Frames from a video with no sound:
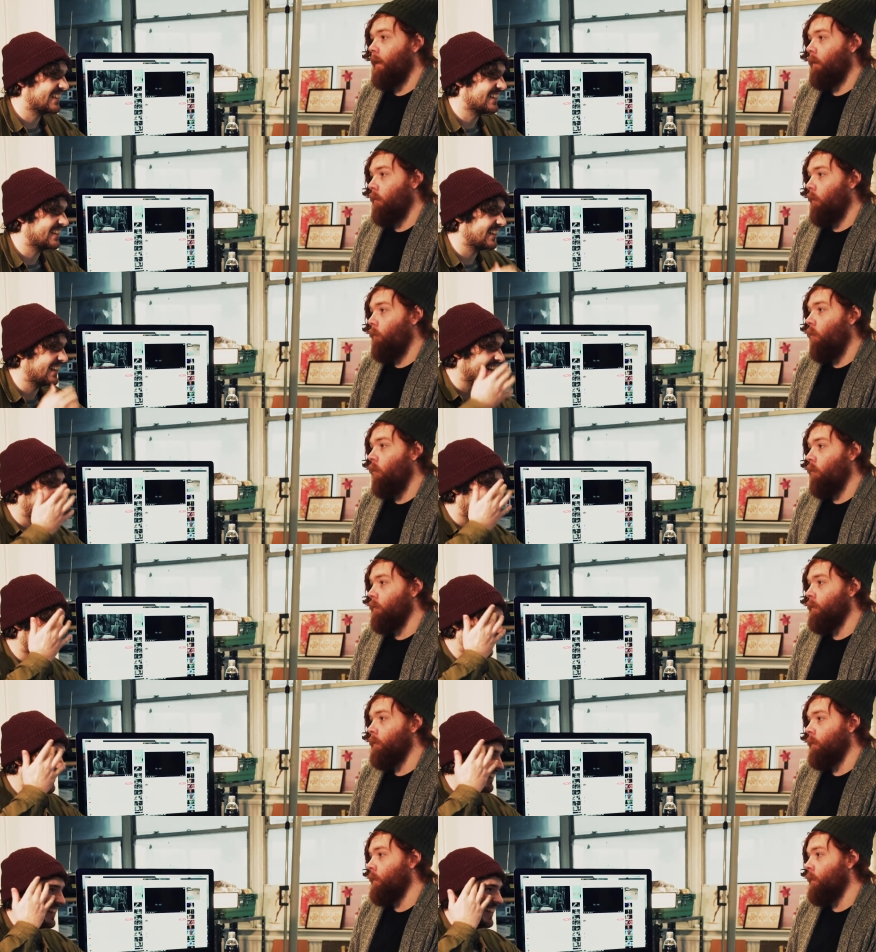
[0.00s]
Speaker 1: down on
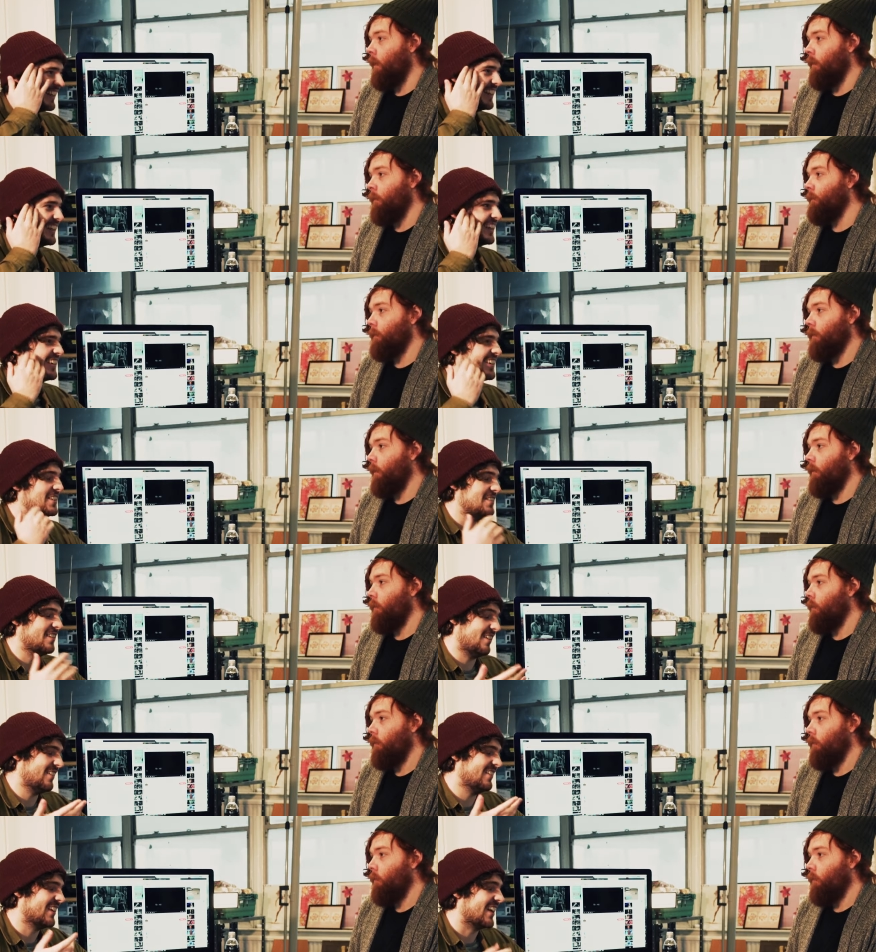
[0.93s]
walls and stuff, so...
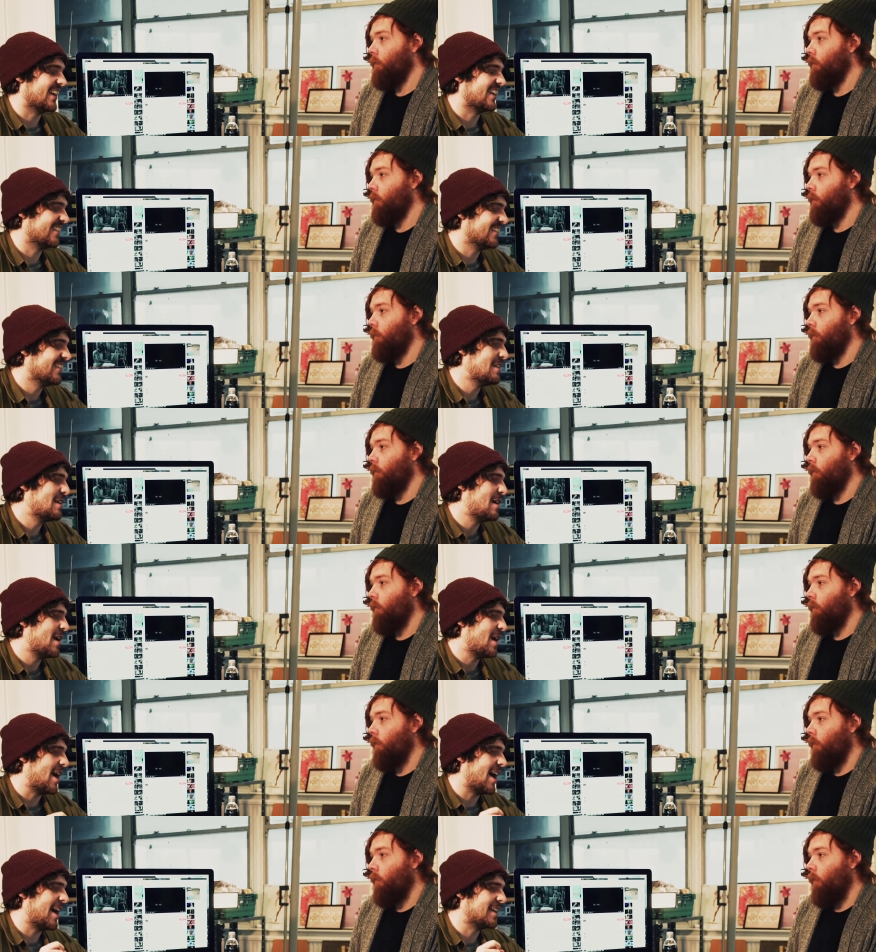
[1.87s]
Yeah,
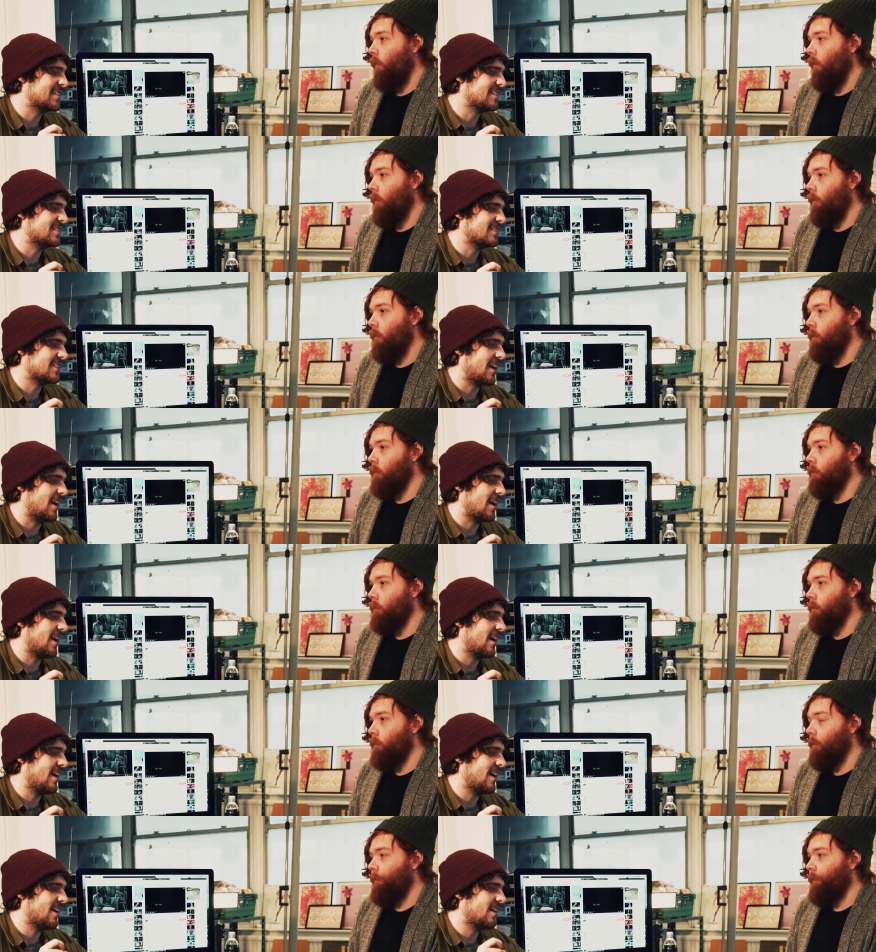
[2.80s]
and
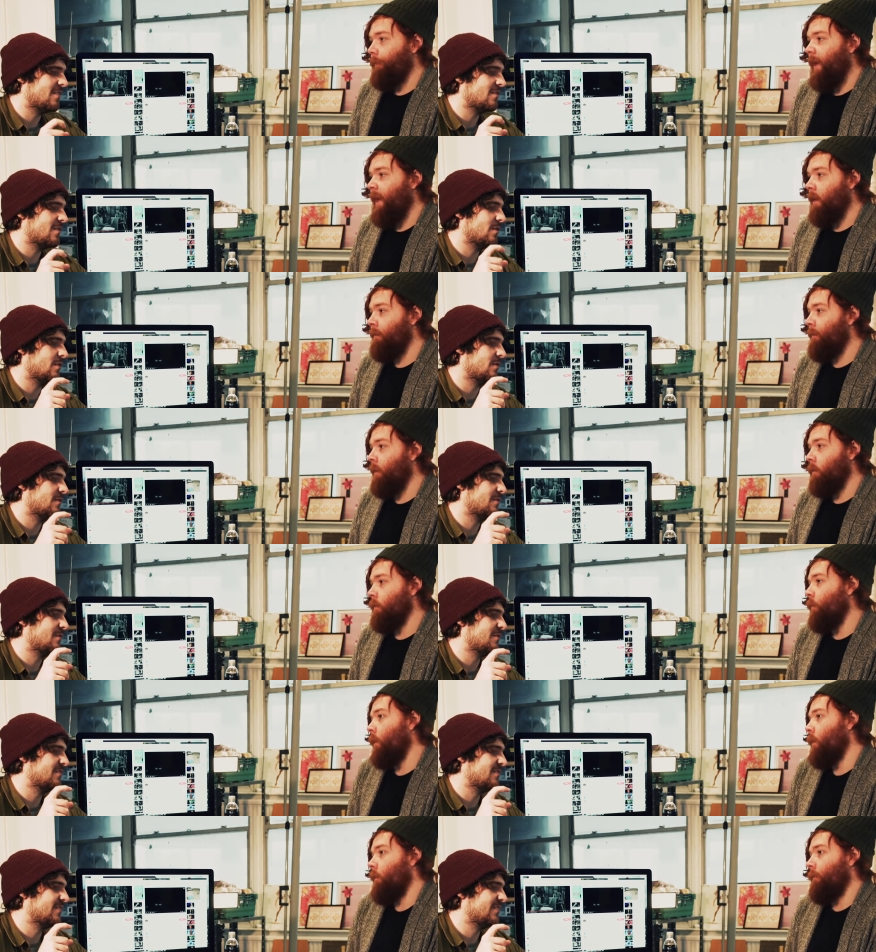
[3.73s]
it feels
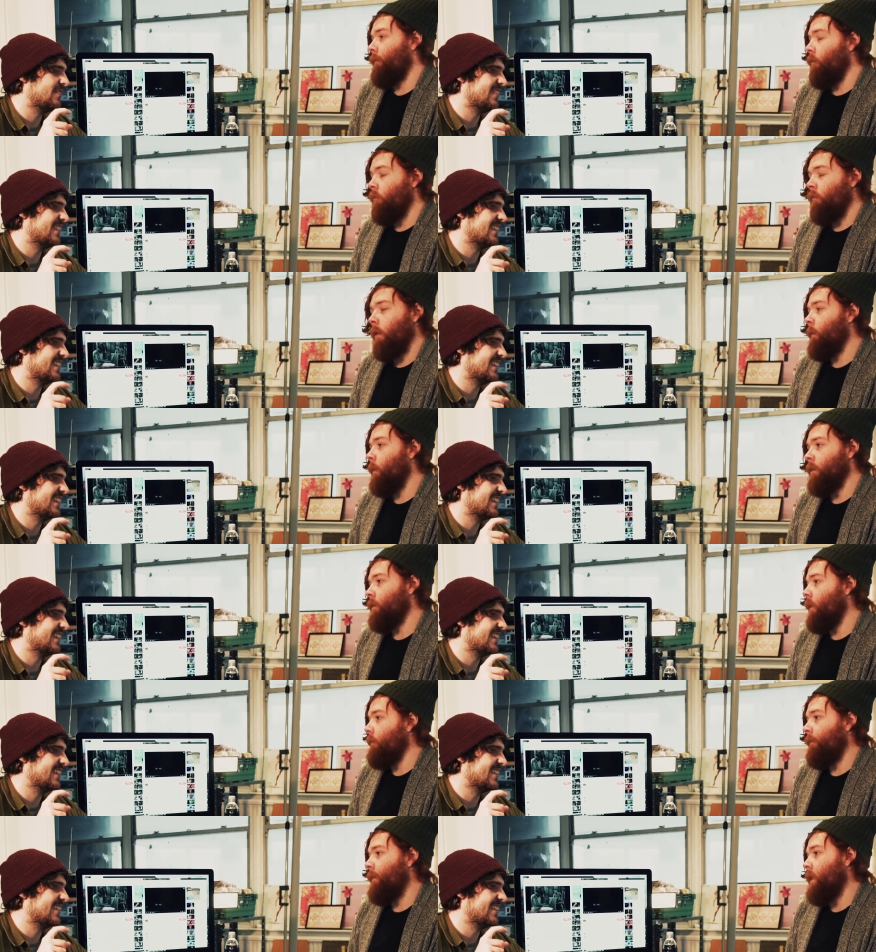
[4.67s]
wonderful. Robots
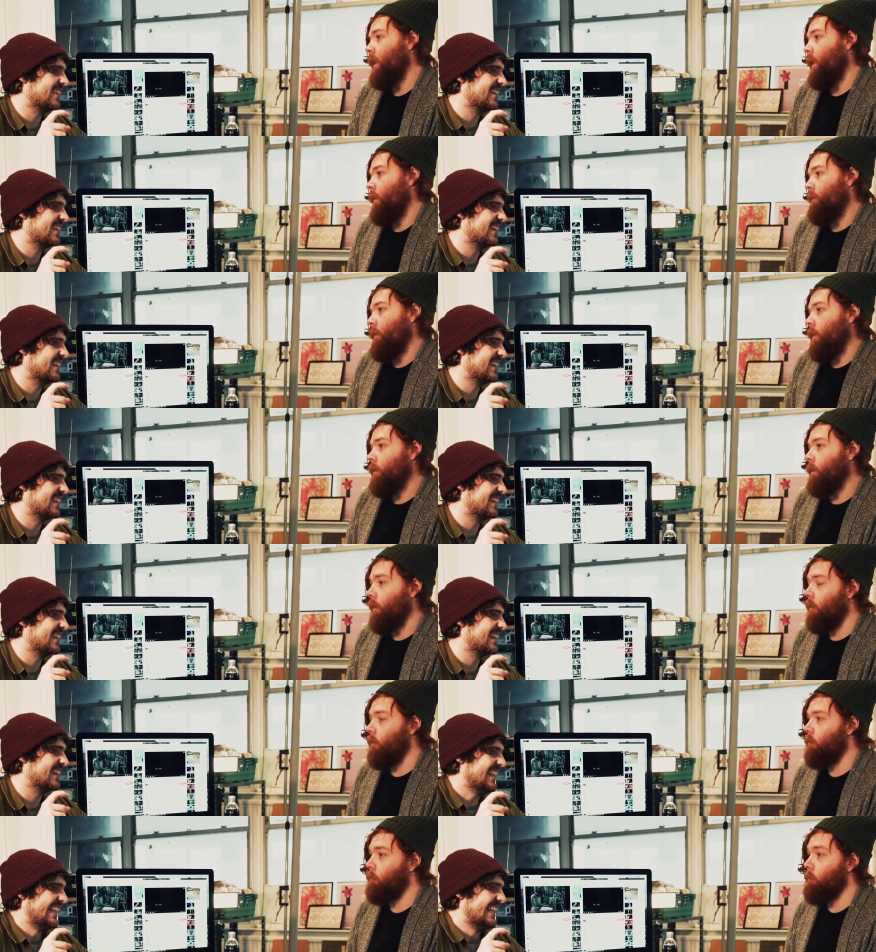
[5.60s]
don't feel anything,
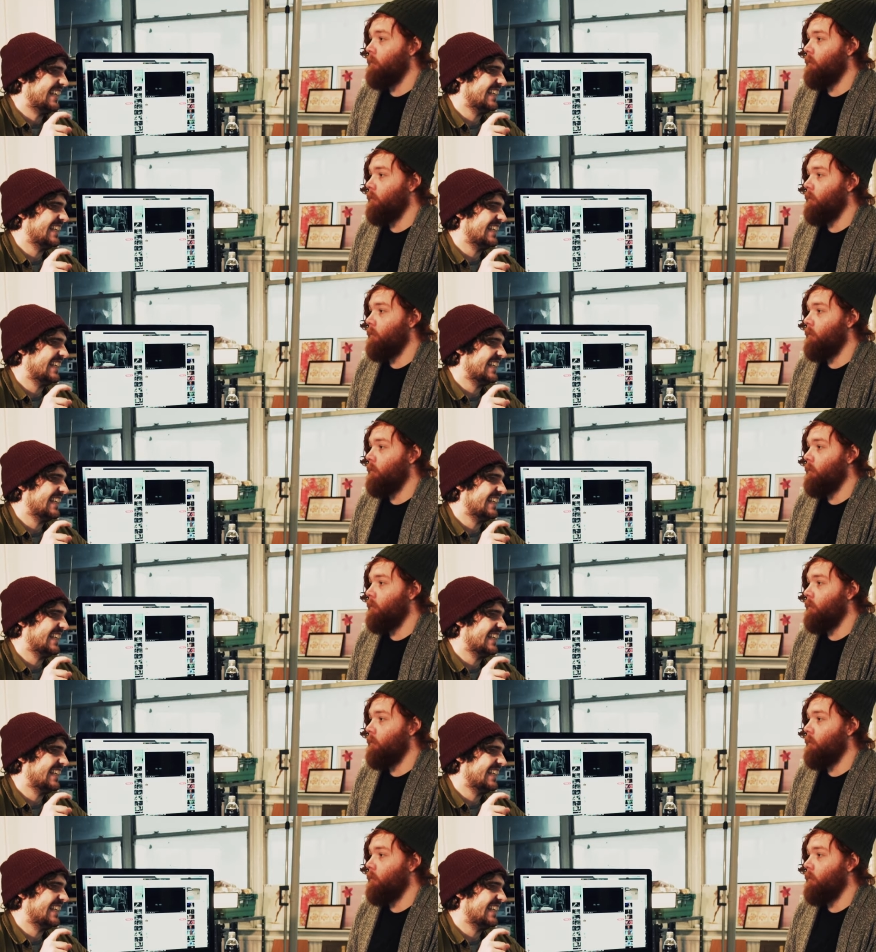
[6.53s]
so...